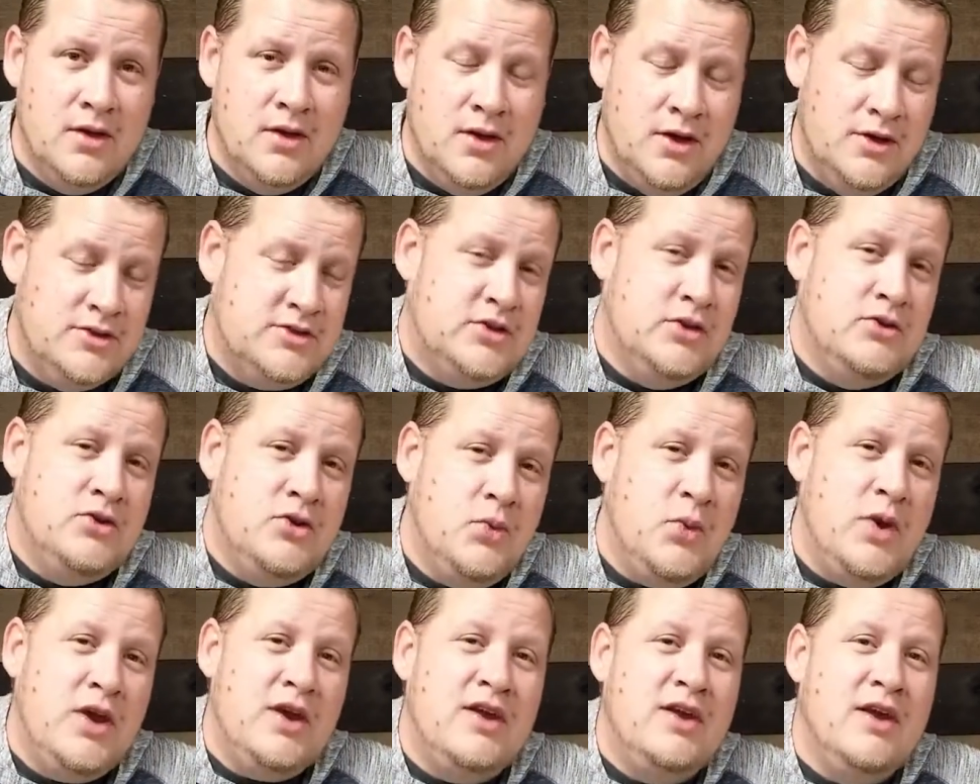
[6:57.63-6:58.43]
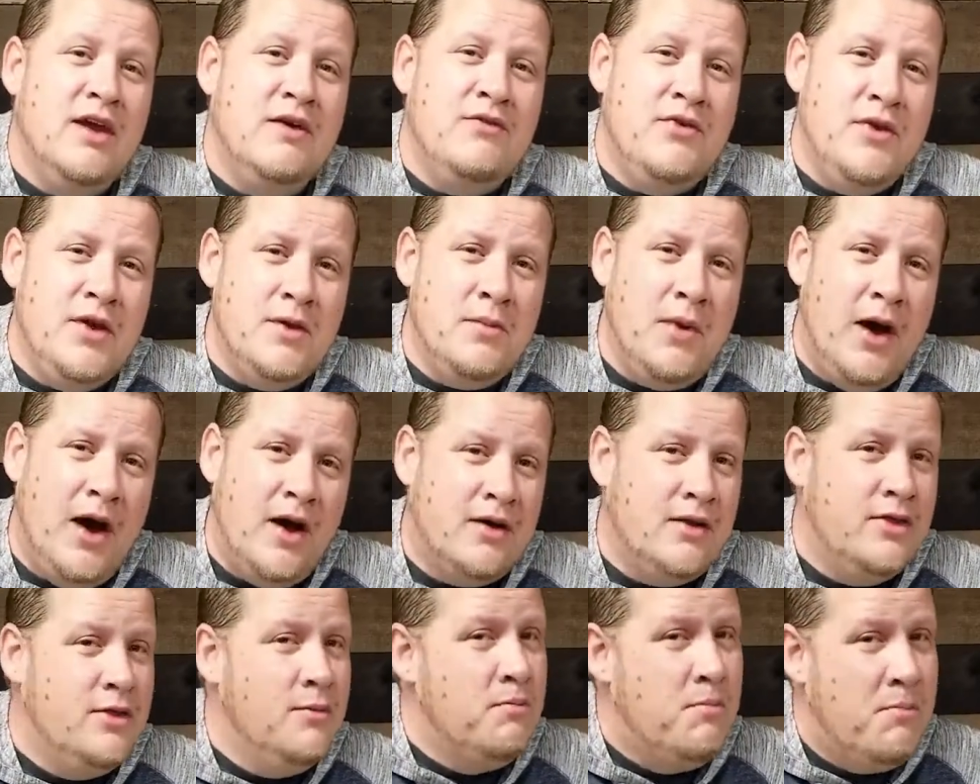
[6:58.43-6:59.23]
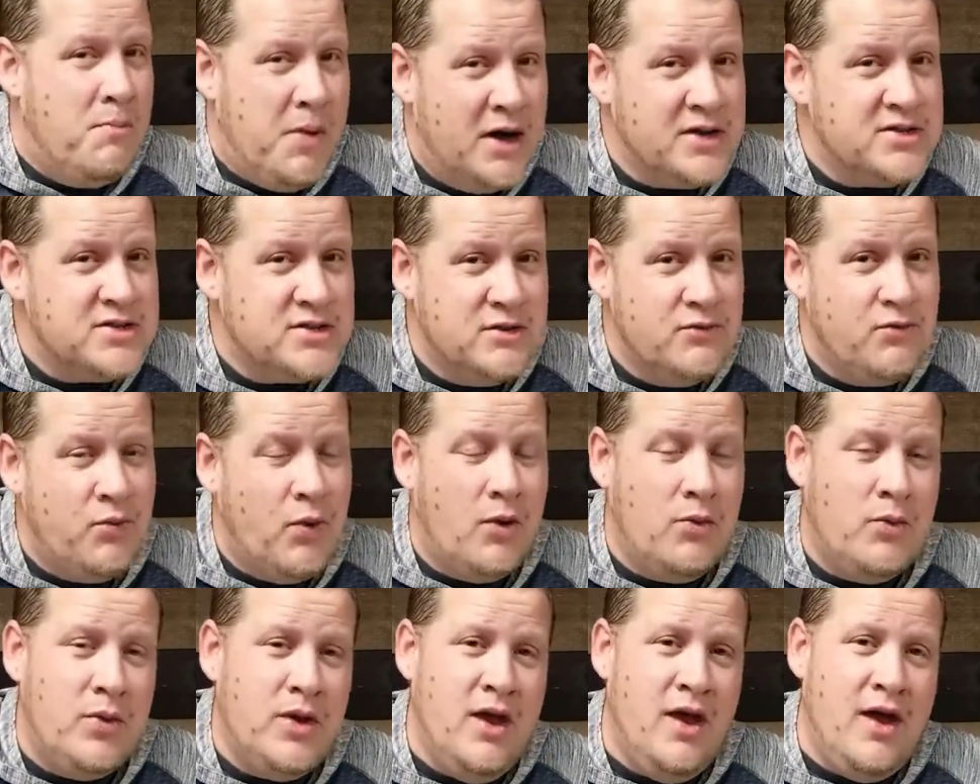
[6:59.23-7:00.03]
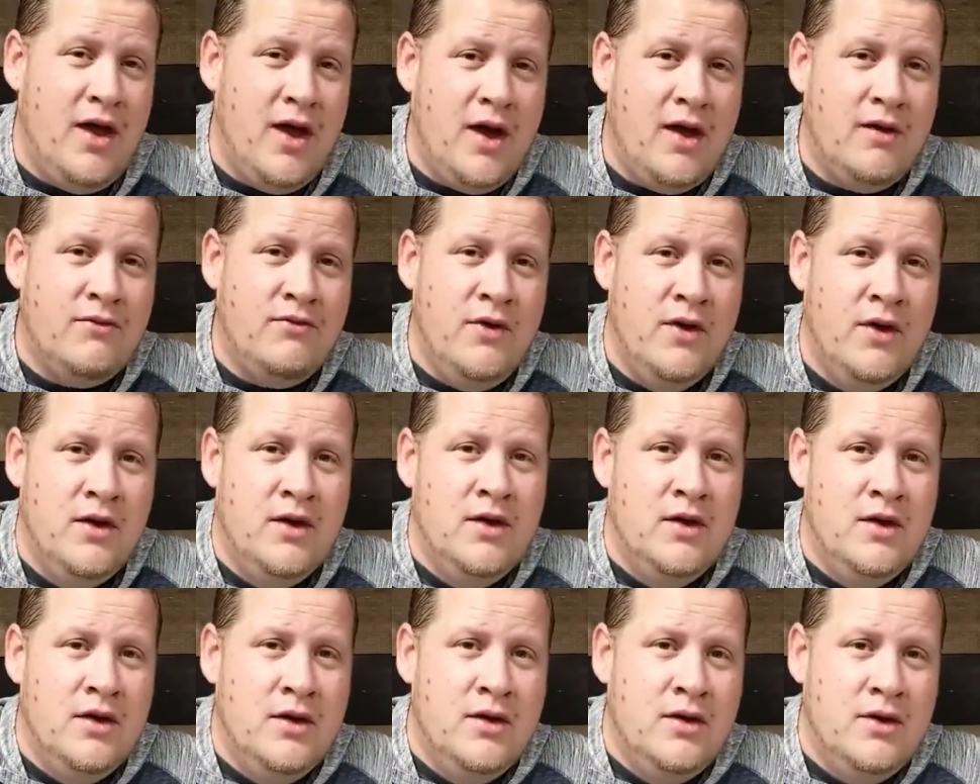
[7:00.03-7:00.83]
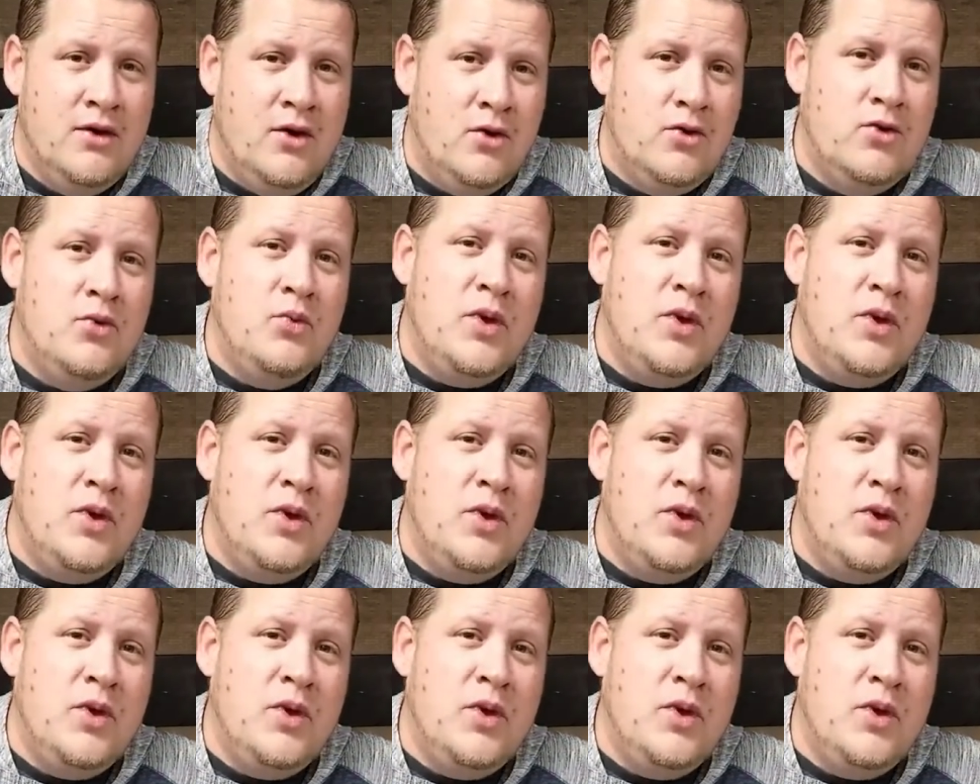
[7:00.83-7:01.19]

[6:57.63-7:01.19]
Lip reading: And so do we give him out of the best of what we have, or do we